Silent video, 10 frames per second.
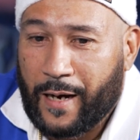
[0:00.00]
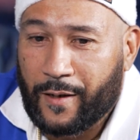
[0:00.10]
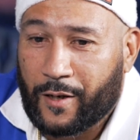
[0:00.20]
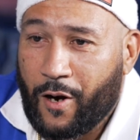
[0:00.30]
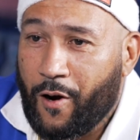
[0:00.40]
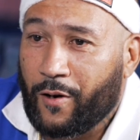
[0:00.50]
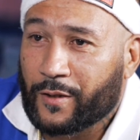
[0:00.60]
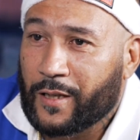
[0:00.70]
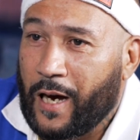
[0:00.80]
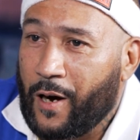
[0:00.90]

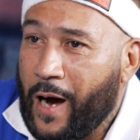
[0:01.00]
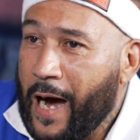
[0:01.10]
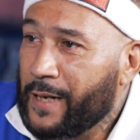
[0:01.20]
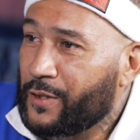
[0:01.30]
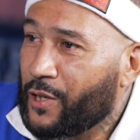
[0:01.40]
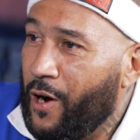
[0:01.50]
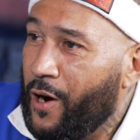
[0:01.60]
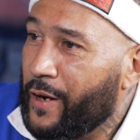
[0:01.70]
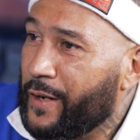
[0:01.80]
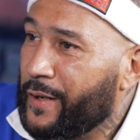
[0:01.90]
Lacoste,
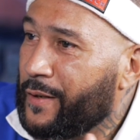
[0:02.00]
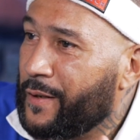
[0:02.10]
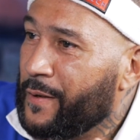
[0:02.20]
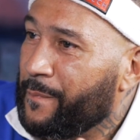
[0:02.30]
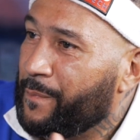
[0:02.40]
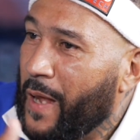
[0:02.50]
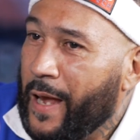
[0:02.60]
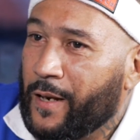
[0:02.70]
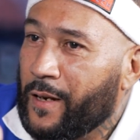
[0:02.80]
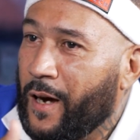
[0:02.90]
Izod,
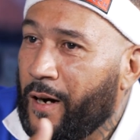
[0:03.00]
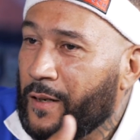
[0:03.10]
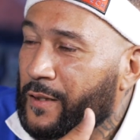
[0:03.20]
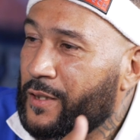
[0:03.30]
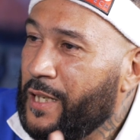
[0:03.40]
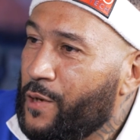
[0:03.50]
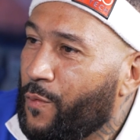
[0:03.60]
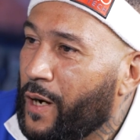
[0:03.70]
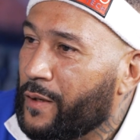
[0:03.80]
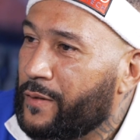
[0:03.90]
and Le
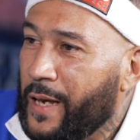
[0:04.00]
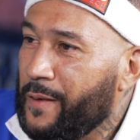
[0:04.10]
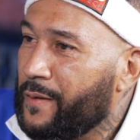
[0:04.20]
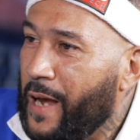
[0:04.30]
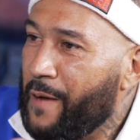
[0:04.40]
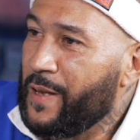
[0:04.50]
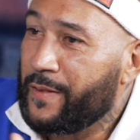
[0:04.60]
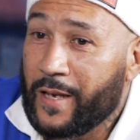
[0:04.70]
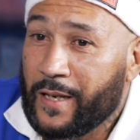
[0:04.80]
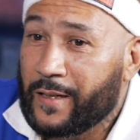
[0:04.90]
Tigre.
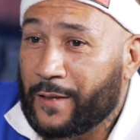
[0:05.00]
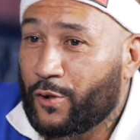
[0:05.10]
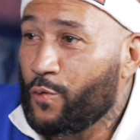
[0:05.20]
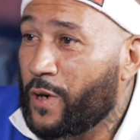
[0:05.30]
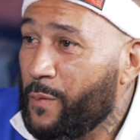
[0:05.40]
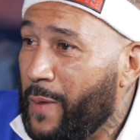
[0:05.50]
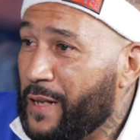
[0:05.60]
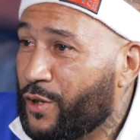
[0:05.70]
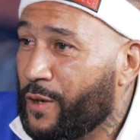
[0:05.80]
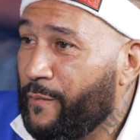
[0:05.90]
Everything that you can
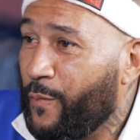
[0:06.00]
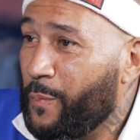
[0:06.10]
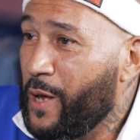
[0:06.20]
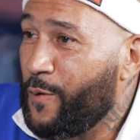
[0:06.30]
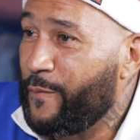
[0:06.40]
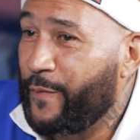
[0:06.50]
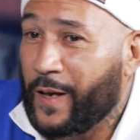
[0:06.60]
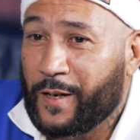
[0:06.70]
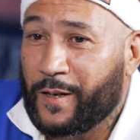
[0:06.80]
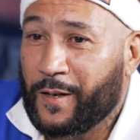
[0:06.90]
mention, from
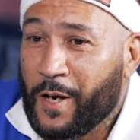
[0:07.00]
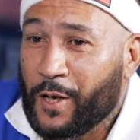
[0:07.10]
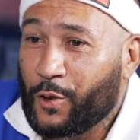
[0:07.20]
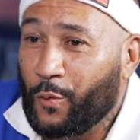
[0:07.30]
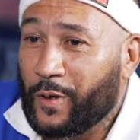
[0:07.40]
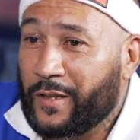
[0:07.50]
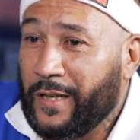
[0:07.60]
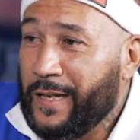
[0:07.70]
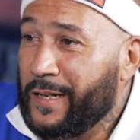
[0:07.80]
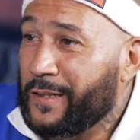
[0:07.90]
Hilfiger to
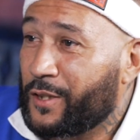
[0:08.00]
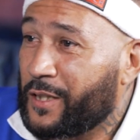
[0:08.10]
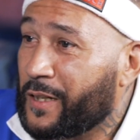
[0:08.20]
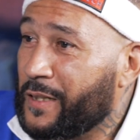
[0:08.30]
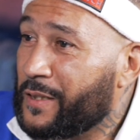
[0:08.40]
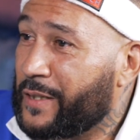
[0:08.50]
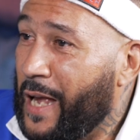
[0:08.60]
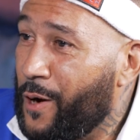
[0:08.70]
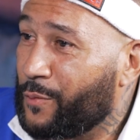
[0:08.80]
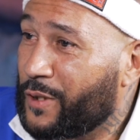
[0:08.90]
Adidas to Gazelle